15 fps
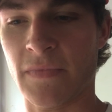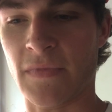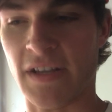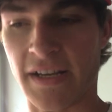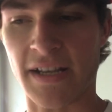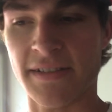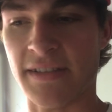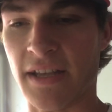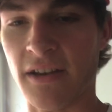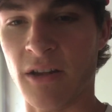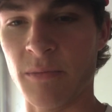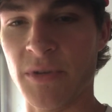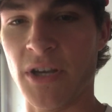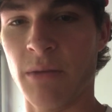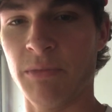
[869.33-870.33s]
Like I said,
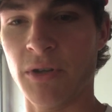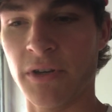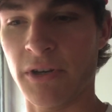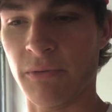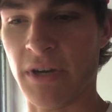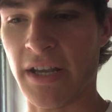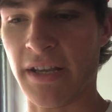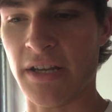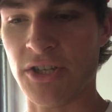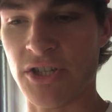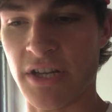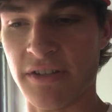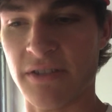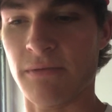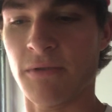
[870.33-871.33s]
I'll be uploading when I get a
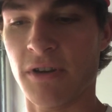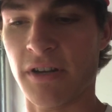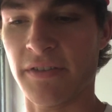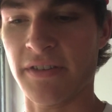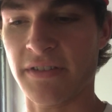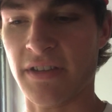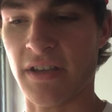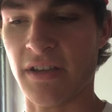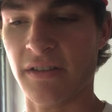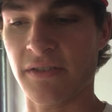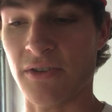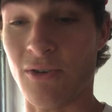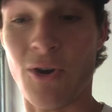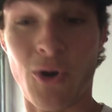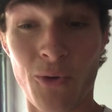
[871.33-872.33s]
chance to work on this thing,
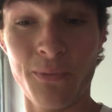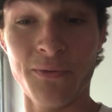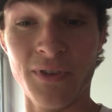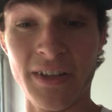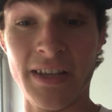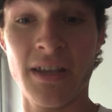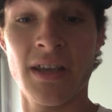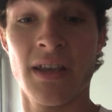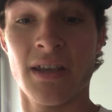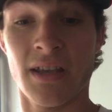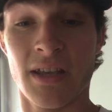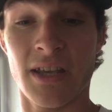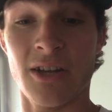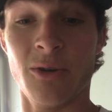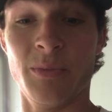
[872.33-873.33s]
so hopefully
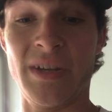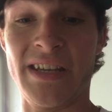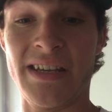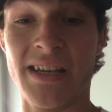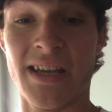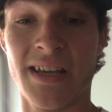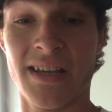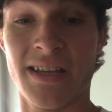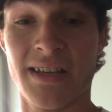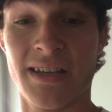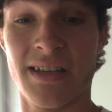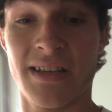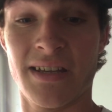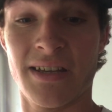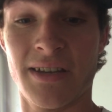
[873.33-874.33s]
it'll be
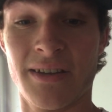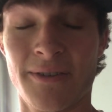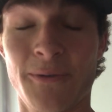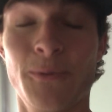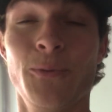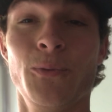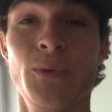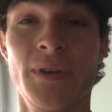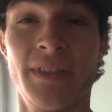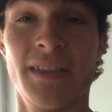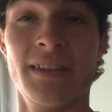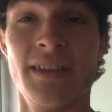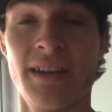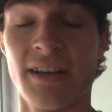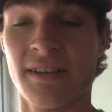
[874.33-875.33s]

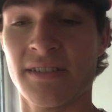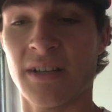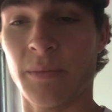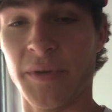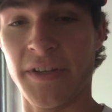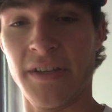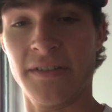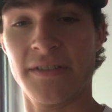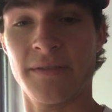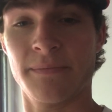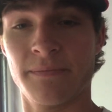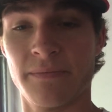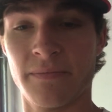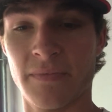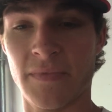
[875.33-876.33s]
within the next couple days.
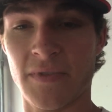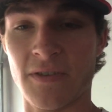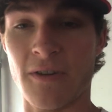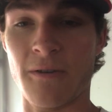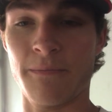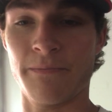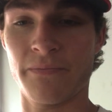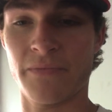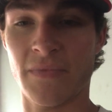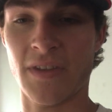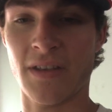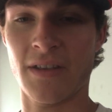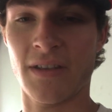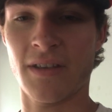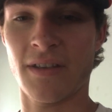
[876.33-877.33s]
So,
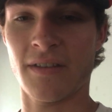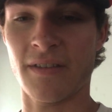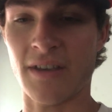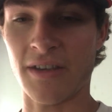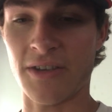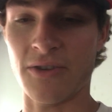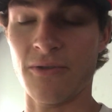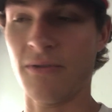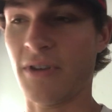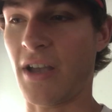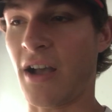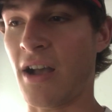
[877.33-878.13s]
thank you.